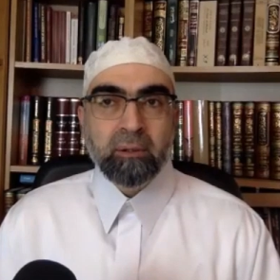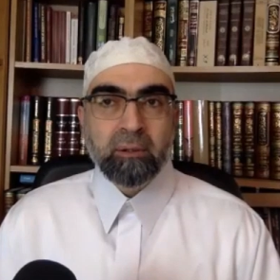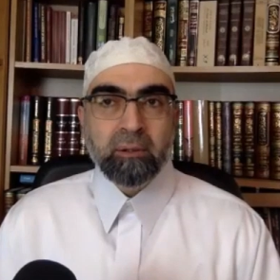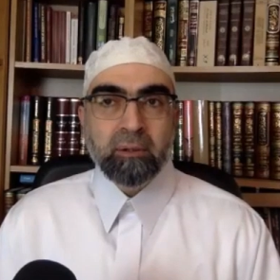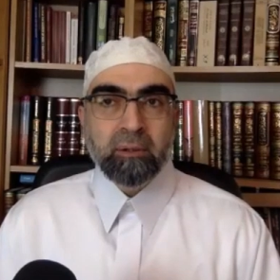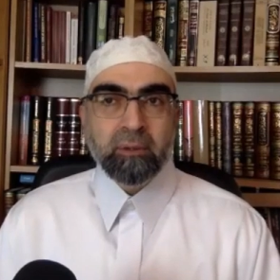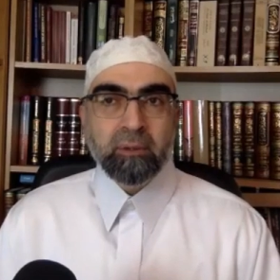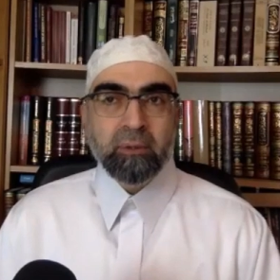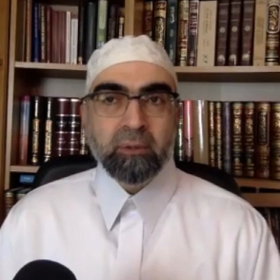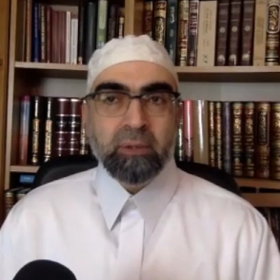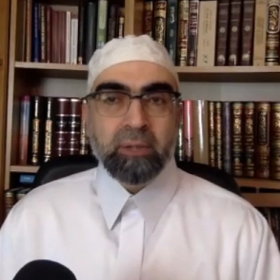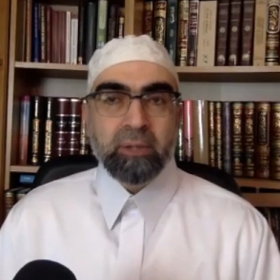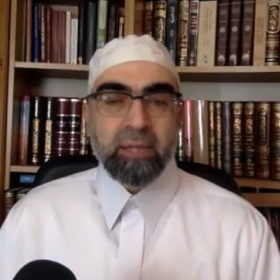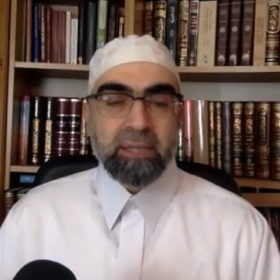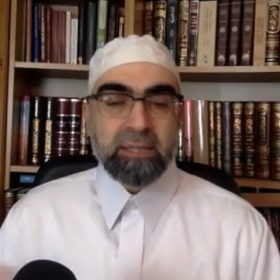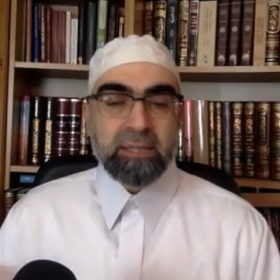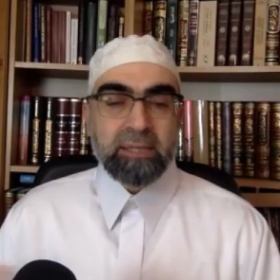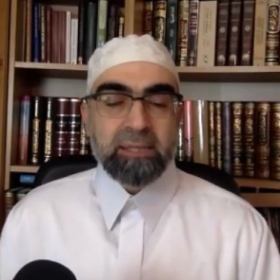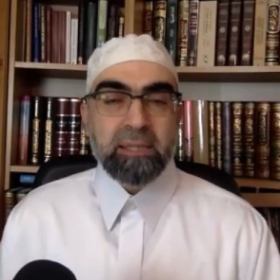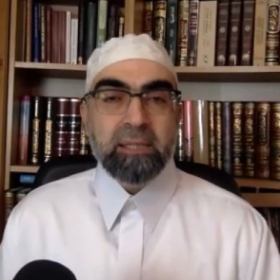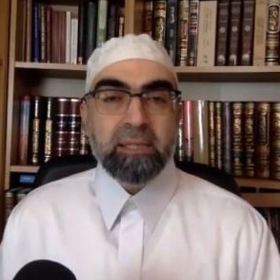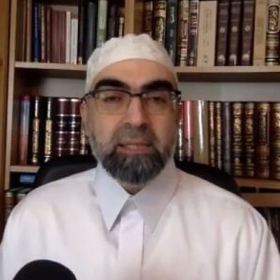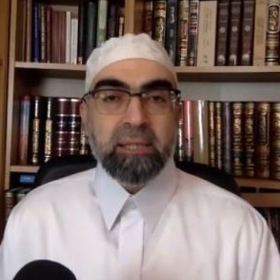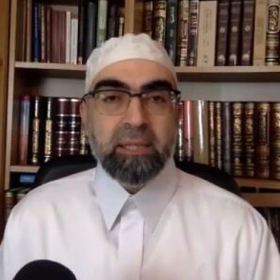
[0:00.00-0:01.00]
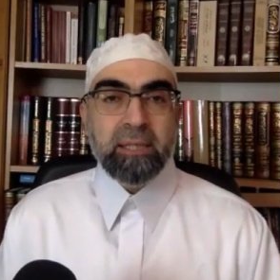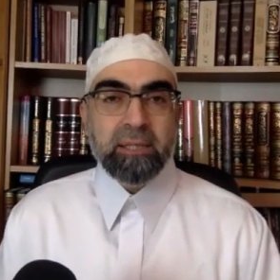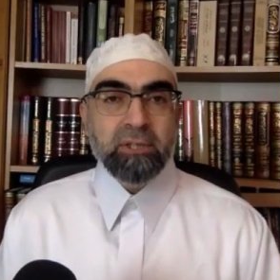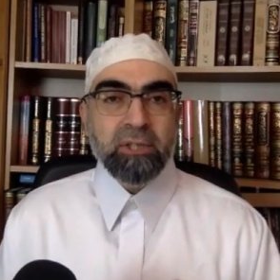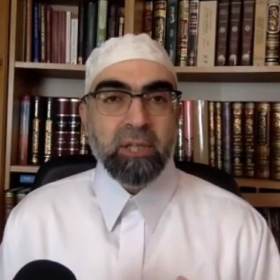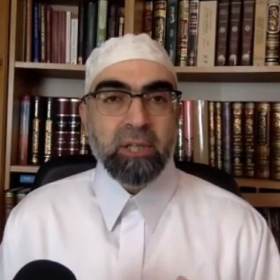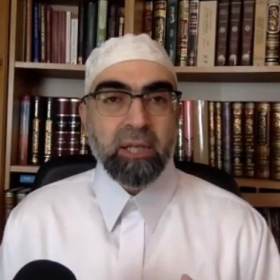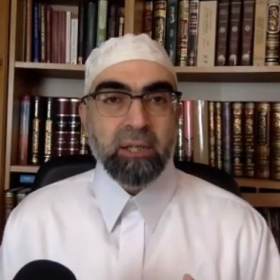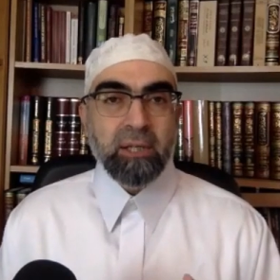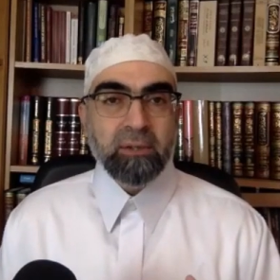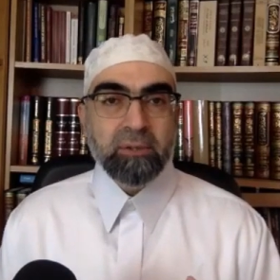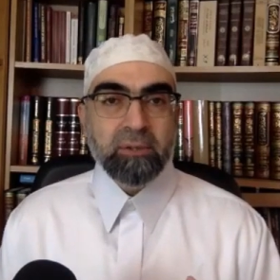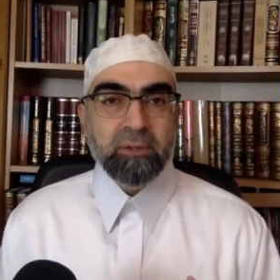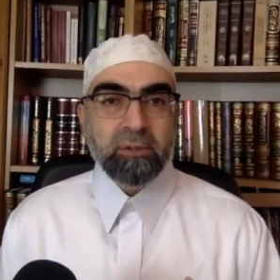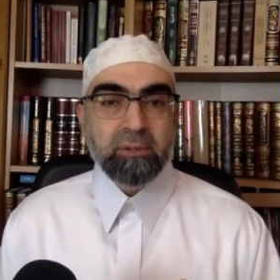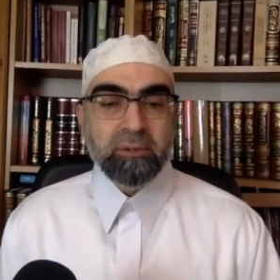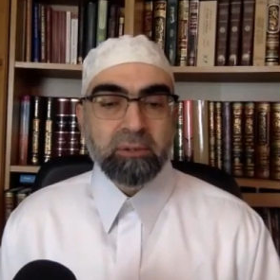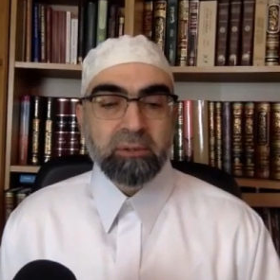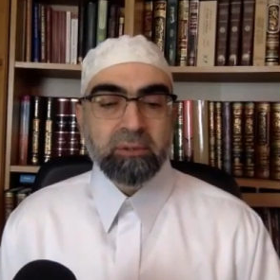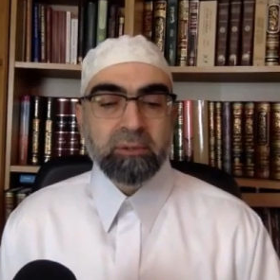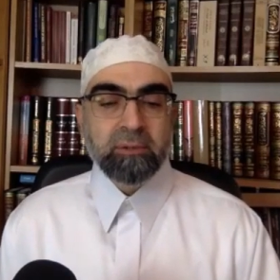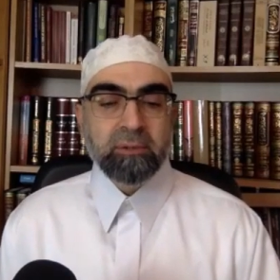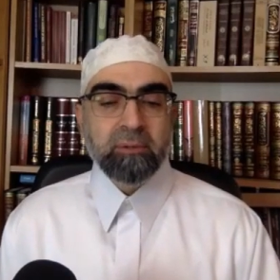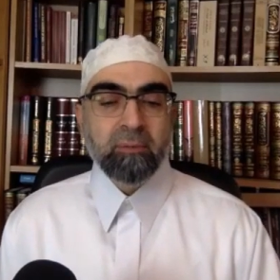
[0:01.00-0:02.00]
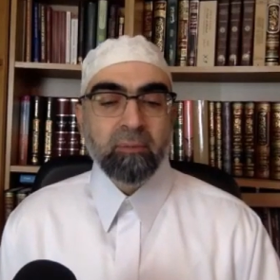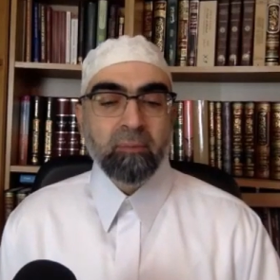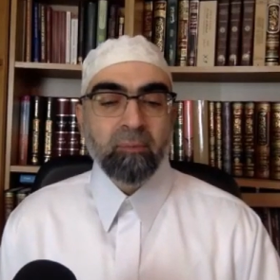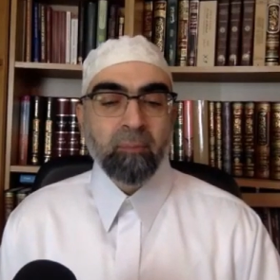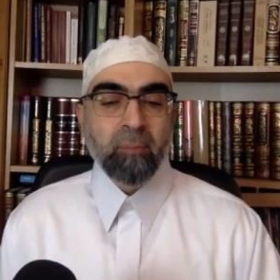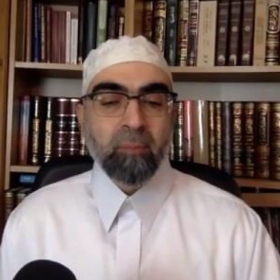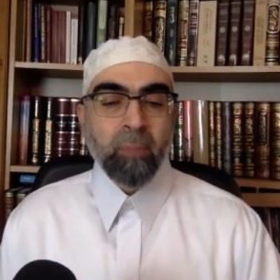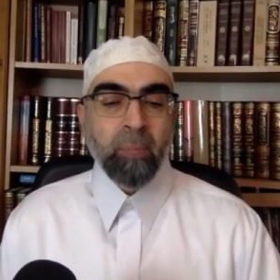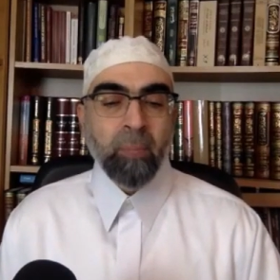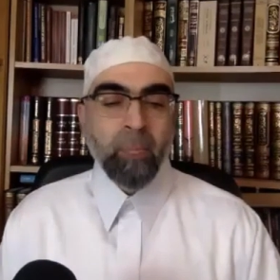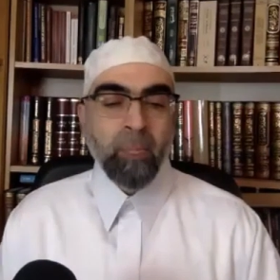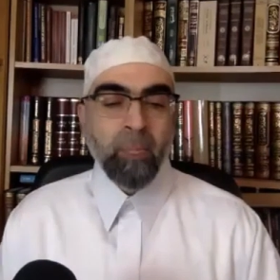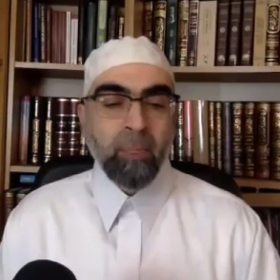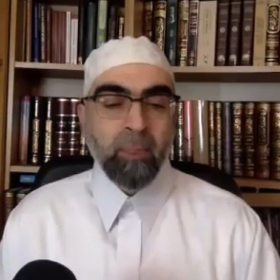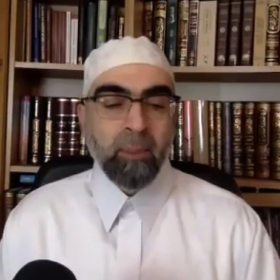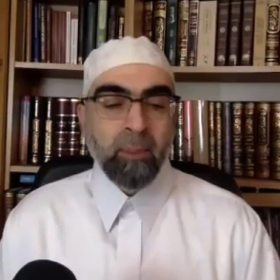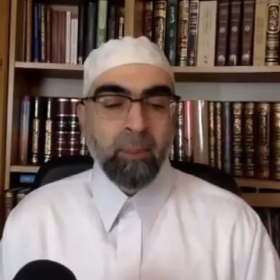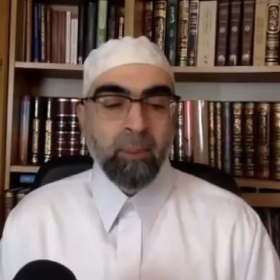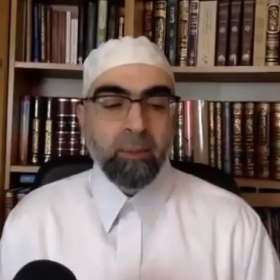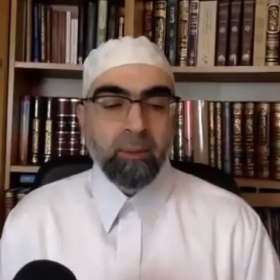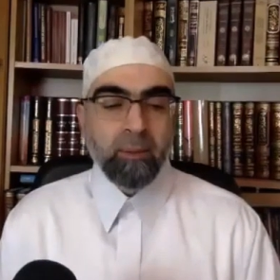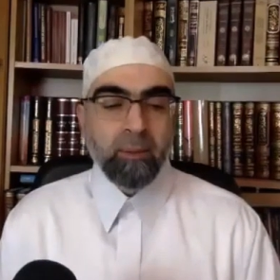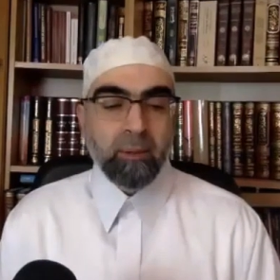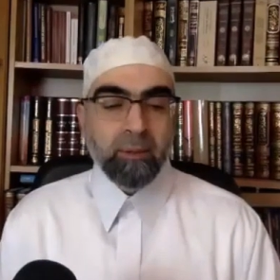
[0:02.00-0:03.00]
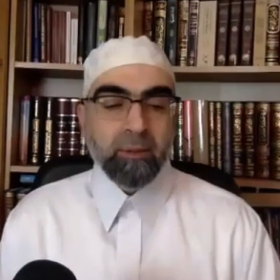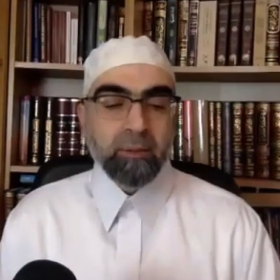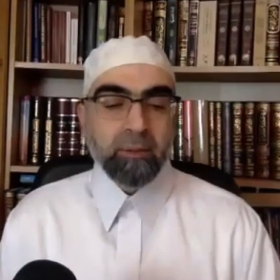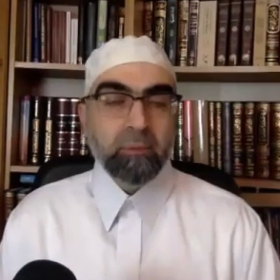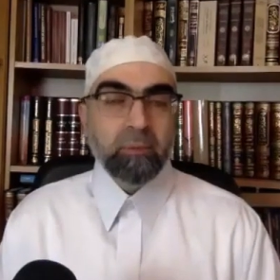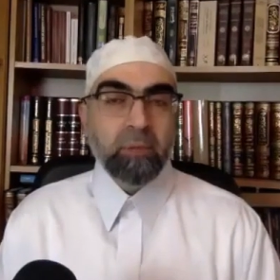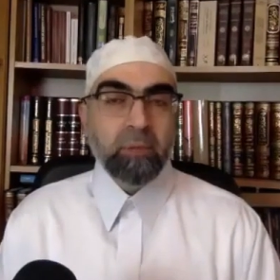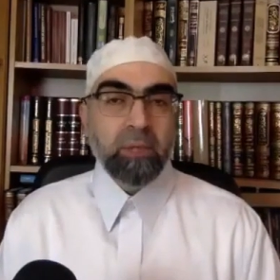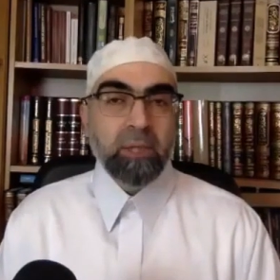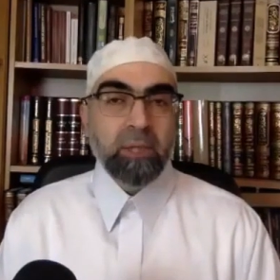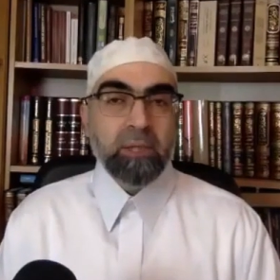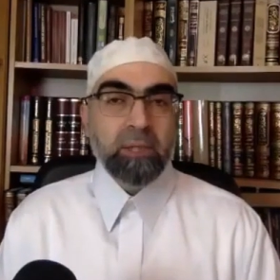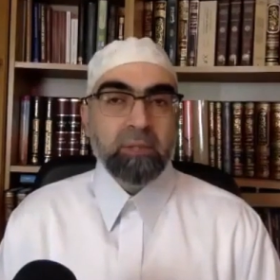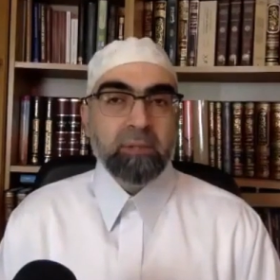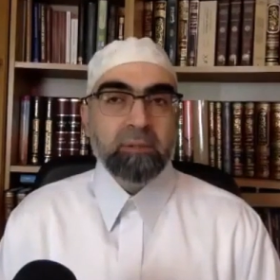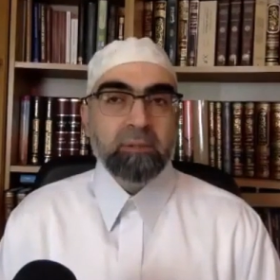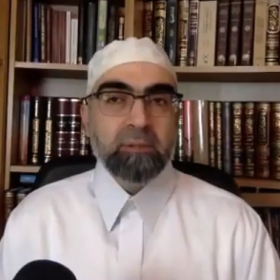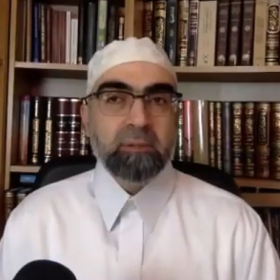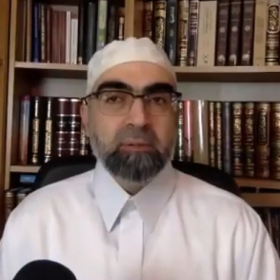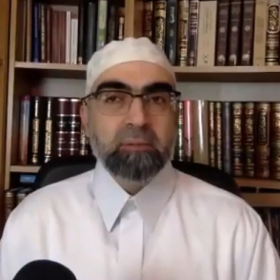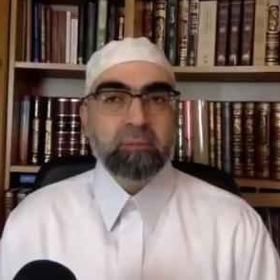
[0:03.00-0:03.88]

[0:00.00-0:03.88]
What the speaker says: you can see the change. Otherwise,